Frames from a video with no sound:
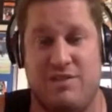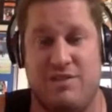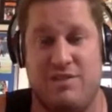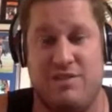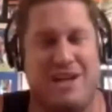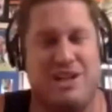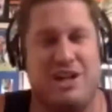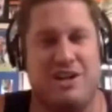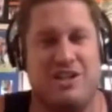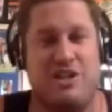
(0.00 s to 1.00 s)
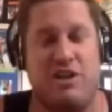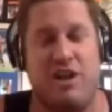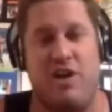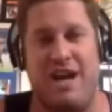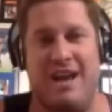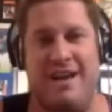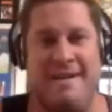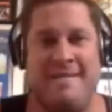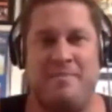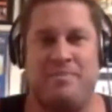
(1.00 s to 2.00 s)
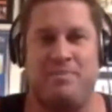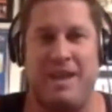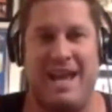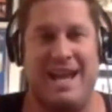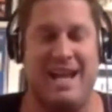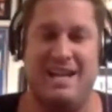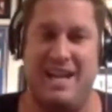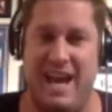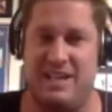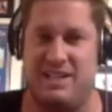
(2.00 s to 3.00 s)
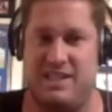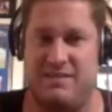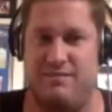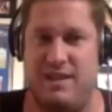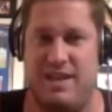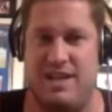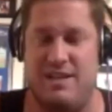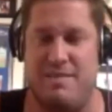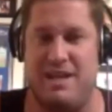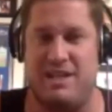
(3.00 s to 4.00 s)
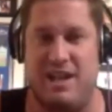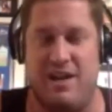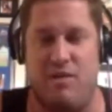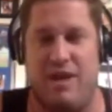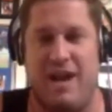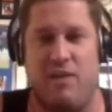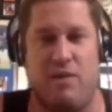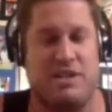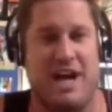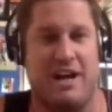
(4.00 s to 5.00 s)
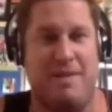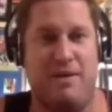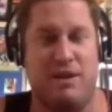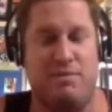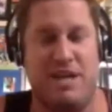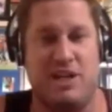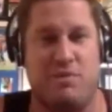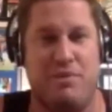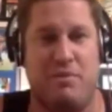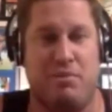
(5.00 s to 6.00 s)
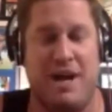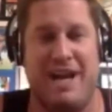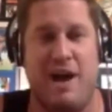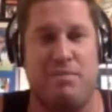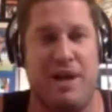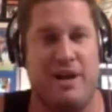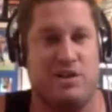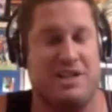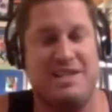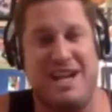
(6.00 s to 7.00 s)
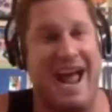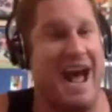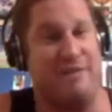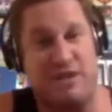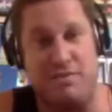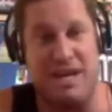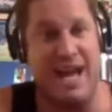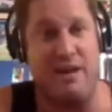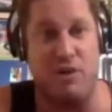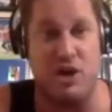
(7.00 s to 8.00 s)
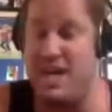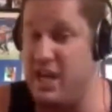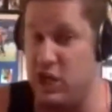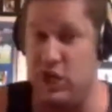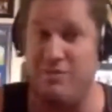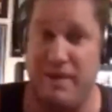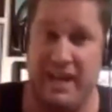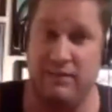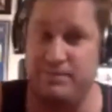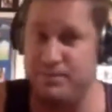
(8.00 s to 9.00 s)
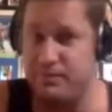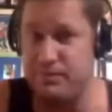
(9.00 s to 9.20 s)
you're talking about the Bengals last year. So, Cody, in, in case you missed uh, kind of what we're talking about with the potential breakout players, it doesn't have to be a rookie. It could be.